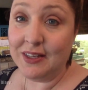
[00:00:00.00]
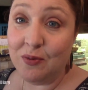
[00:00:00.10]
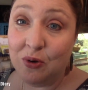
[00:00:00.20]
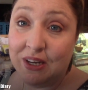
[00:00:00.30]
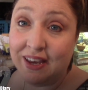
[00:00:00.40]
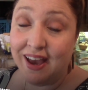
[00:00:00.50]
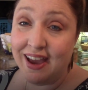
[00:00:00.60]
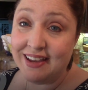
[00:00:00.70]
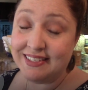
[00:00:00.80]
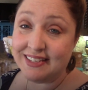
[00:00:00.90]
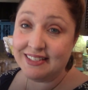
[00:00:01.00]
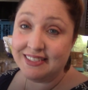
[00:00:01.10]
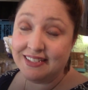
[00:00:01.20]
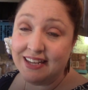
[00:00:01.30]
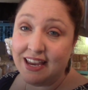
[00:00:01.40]
Good morning, guys.
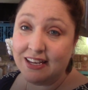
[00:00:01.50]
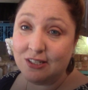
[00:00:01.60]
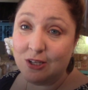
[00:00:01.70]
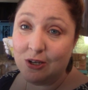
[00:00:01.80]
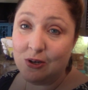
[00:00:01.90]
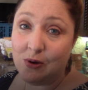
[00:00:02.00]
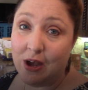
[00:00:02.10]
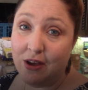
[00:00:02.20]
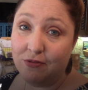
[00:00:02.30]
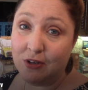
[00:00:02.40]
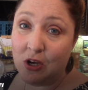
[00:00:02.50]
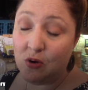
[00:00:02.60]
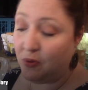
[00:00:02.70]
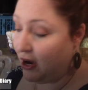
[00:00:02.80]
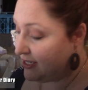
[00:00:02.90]
It's day 2 of
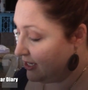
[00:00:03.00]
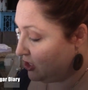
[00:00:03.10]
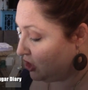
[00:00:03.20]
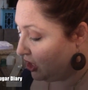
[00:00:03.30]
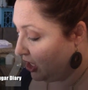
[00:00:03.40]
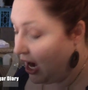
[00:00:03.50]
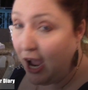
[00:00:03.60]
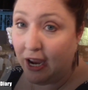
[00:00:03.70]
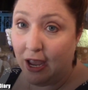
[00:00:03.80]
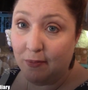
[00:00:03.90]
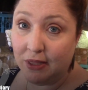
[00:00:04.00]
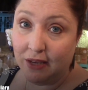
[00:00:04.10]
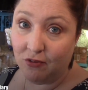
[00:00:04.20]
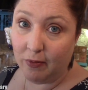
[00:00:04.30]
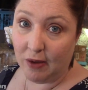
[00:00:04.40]
no processed sugar. I am
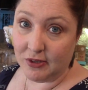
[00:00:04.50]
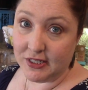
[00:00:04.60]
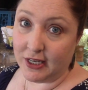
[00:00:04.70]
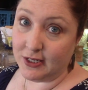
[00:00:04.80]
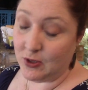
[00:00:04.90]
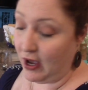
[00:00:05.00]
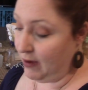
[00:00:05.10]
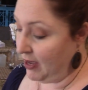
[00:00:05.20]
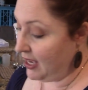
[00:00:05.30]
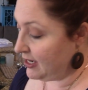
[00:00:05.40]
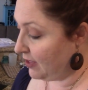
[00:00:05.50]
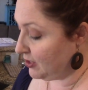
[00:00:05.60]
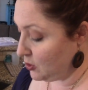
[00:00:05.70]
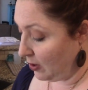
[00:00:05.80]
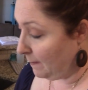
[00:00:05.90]
late for Bible study, so I am heading out
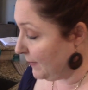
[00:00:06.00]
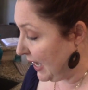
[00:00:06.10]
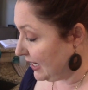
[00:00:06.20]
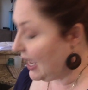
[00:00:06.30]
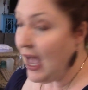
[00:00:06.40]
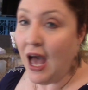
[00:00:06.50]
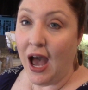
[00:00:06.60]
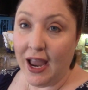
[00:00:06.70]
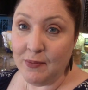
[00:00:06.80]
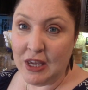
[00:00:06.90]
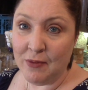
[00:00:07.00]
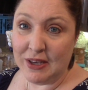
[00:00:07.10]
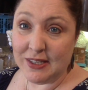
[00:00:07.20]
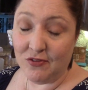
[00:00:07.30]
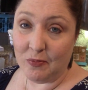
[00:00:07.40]
the door. But I am making
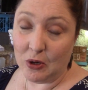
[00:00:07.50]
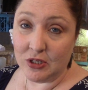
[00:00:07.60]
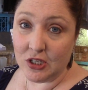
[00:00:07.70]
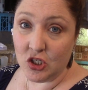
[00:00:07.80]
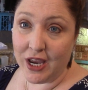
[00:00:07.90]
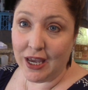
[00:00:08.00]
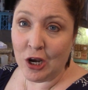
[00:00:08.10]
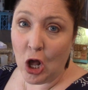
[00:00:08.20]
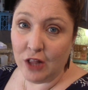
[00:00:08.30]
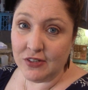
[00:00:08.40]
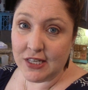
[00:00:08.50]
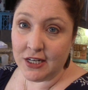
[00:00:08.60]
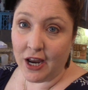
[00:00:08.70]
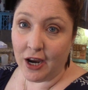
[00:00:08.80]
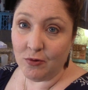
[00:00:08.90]
myself a protein shake, and all of a
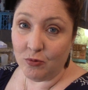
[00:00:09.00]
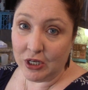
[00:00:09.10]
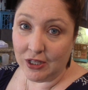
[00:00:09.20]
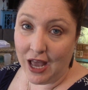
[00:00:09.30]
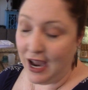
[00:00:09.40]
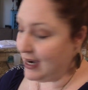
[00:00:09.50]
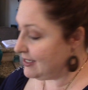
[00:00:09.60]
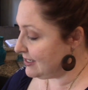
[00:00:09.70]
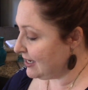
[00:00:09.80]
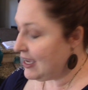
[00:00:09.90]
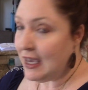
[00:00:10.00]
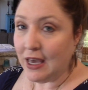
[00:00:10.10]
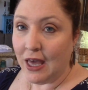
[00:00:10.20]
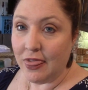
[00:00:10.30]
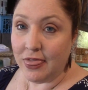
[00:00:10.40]
sudden I realized
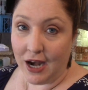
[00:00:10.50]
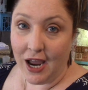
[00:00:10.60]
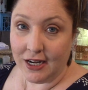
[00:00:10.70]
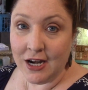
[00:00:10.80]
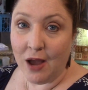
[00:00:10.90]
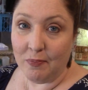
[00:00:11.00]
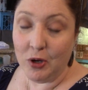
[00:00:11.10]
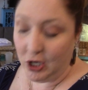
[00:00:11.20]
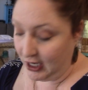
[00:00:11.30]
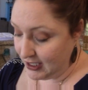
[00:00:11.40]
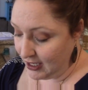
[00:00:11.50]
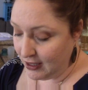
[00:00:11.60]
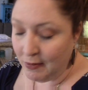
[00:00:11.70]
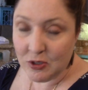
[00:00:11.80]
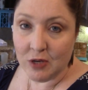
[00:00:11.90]
that I did not put
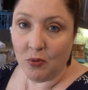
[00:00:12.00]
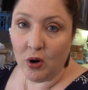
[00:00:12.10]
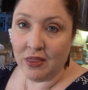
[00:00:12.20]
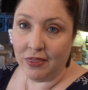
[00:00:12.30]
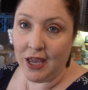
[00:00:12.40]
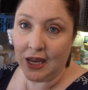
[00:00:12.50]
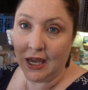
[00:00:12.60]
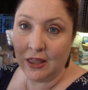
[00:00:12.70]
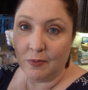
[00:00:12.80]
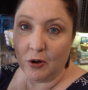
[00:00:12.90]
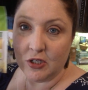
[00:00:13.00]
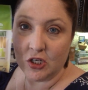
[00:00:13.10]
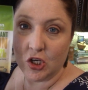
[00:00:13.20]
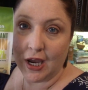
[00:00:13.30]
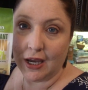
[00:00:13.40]
the most important thing in the protein
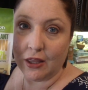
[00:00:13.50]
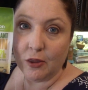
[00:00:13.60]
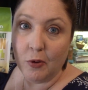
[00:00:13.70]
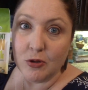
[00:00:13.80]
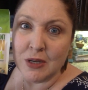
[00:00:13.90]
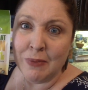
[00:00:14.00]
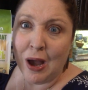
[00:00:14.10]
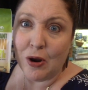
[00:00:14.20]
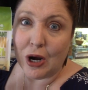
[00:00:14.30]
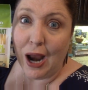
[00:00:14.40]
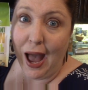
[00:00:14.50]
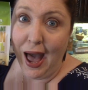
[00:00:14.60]
shake, the protein powder.